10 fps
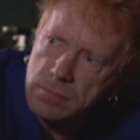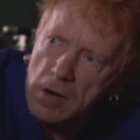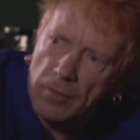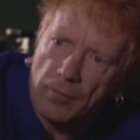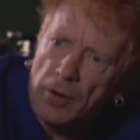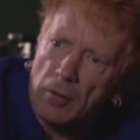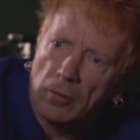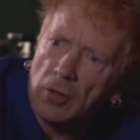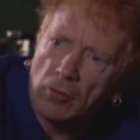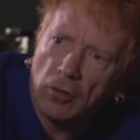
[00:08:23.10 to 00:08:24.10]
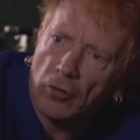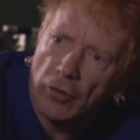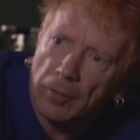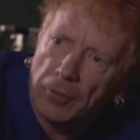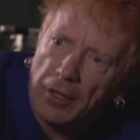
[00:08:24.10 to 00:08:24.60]
I've no no
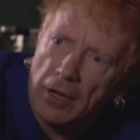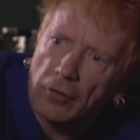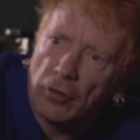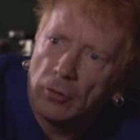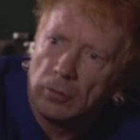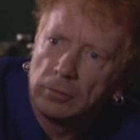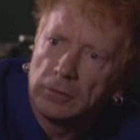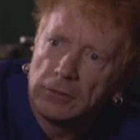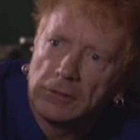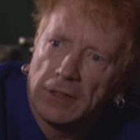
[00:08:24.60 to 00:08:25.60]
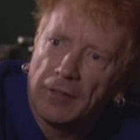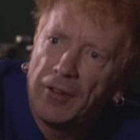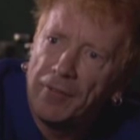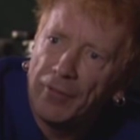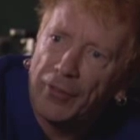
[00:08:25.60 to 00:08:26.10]
concept of that at all. I've
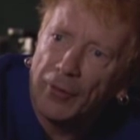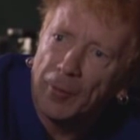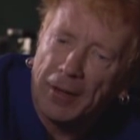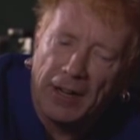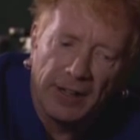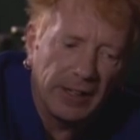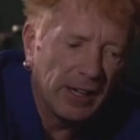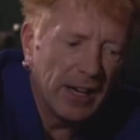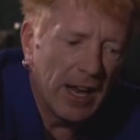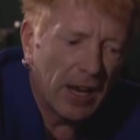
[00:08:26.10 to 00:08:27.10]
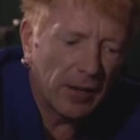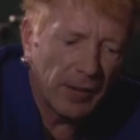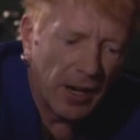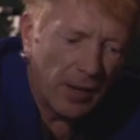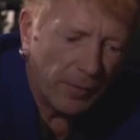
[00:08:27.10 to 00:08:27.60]
never thought about it. Uh,
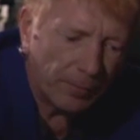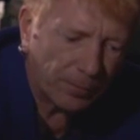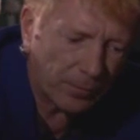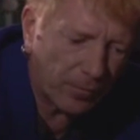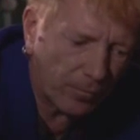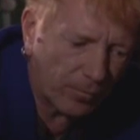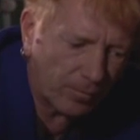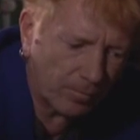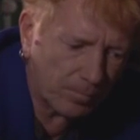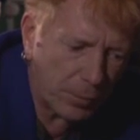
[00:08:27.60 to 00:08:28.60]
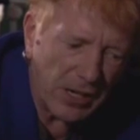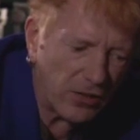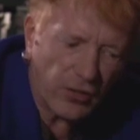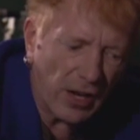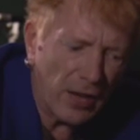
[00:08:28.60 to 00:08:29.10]

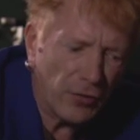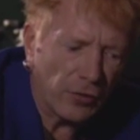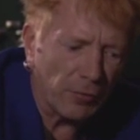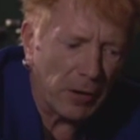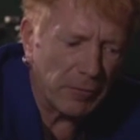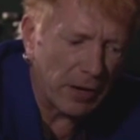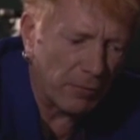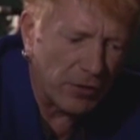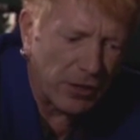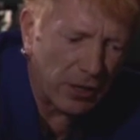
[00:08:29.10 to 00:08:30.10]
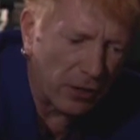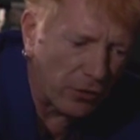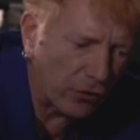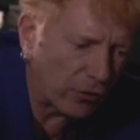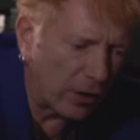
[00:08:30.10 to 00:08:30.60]
Pete Townshend wrote that
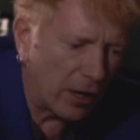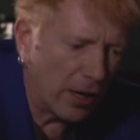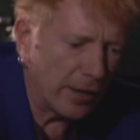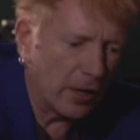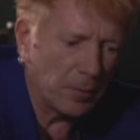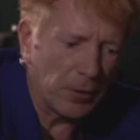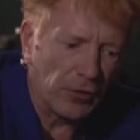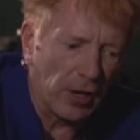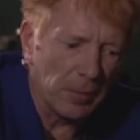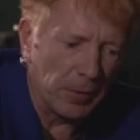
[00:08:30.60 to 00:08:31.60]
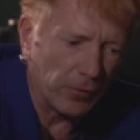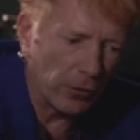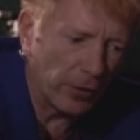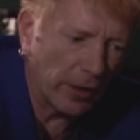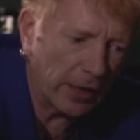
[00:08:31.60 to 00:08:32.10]
ridiculous line, hope I die
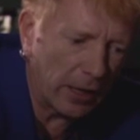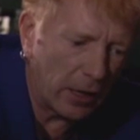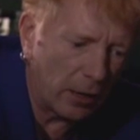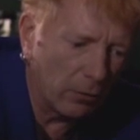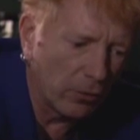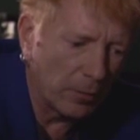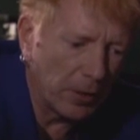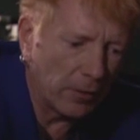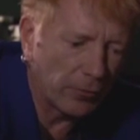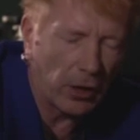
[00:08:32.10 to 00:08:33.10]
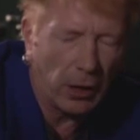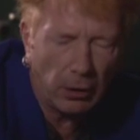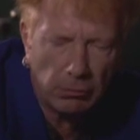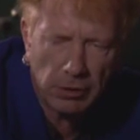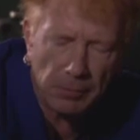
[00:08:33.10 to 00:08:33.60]
before I get old. I mean, I've
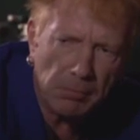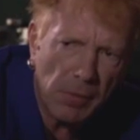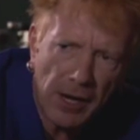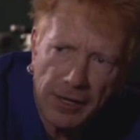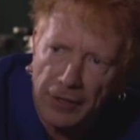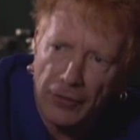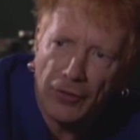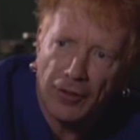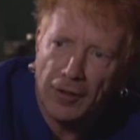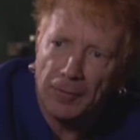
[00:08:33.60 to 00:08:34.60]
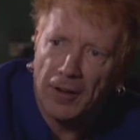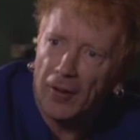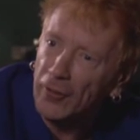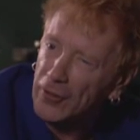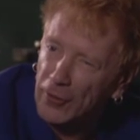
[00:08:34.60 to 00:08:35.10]
told him many a time,
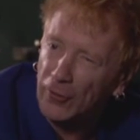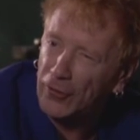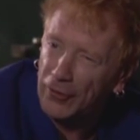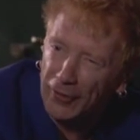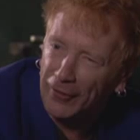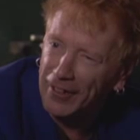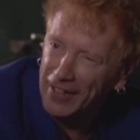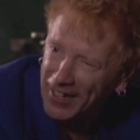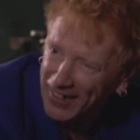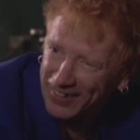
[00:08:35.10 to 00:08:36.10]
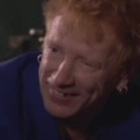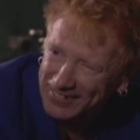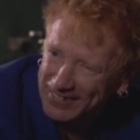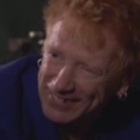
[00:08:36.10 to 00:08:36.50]
aren't you sorry now?